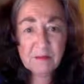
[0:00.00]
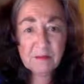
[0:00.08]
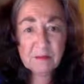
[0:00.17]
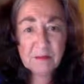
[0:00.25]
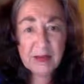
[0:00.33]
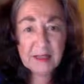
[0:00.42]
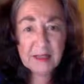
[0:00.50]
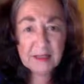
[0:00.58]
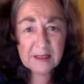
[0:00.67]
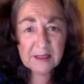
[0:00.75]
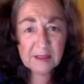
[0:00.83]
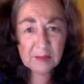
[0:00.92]

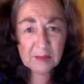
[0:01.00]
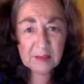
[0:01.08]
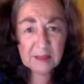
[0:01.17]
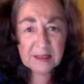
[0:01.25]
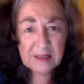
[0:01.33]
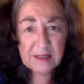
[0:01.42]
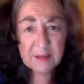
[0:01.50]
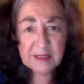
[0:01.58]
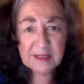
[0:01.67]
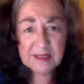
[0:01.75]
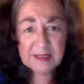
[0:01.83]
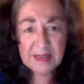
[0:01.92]
mechanisms to keep
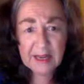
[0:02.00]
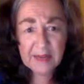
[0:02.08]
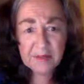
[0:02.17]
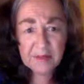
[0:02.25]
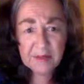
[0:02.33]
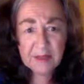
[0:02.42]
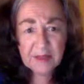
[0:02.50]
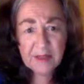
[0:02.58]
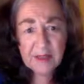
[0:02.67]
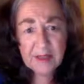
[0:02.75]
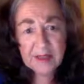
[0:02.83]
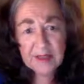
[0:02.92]
us safe
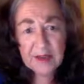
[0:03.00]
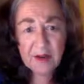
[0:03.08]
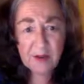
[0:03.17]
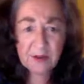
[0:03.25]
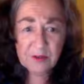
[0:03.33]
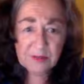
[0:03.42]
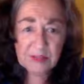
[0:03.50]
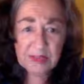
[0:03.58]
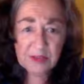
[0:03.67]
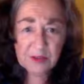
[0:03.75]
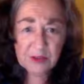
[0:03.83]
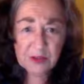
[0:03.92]
and out of
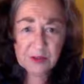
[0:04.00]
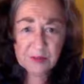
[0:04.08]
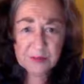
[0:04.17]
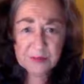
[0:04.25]
danger.